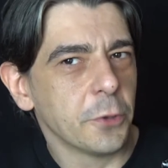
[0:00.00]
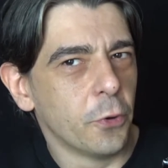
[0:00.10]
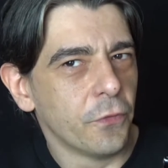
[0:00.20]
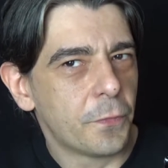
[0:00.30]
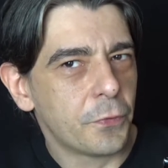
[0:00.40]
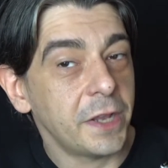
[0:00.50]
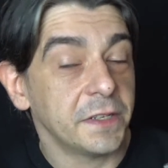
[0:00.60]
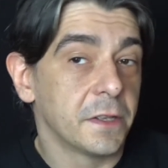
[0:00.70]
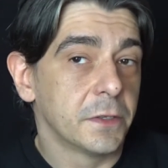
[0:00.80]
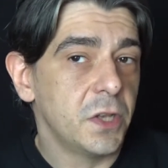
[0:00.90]

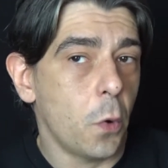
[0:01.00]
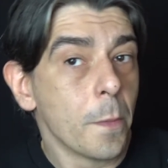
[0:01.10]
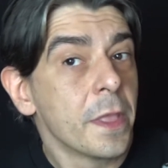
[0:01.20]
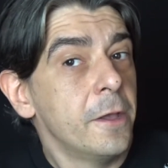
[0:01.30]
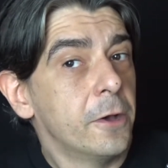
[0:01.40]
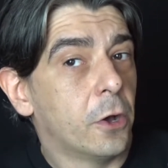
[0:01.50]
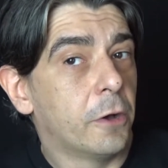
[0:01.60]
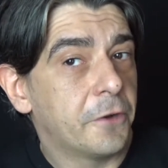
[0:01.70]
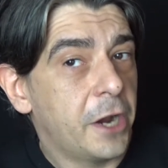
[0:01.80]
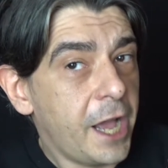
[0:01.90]
overpriced. So,
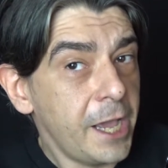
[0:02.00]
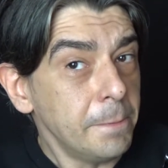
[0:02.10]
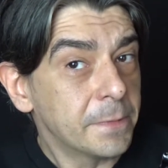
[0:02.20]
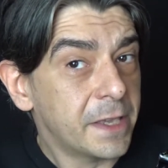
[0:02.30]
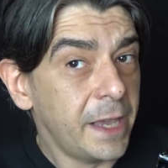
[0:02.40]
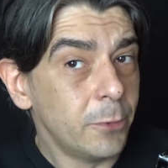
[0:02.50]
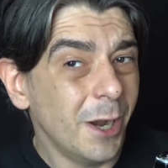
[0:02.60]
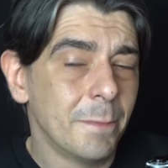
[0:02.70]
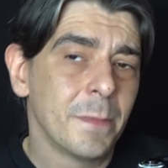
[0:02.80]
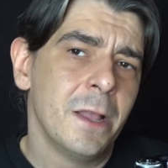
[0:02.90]
overhyped camera?